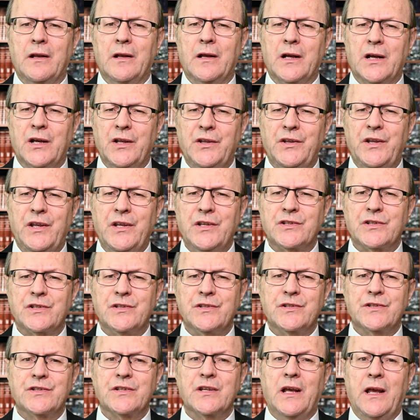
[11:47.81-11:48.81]

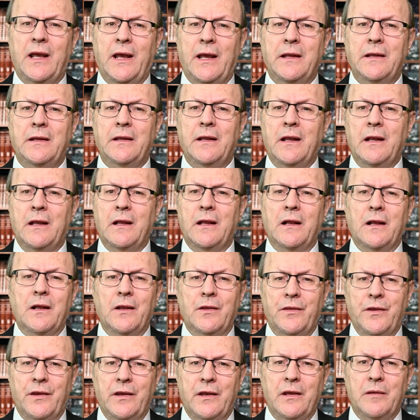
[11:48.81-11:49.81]
conditions in
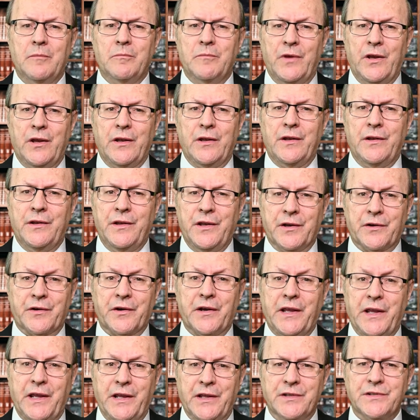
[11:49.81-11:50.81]
the Near
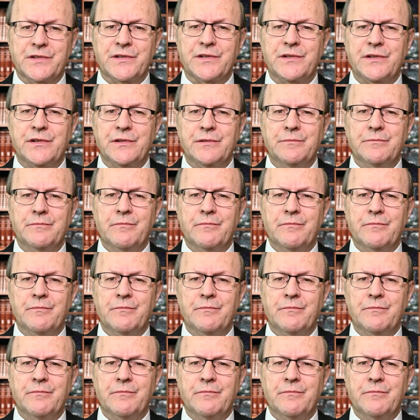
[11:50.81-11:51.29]
East.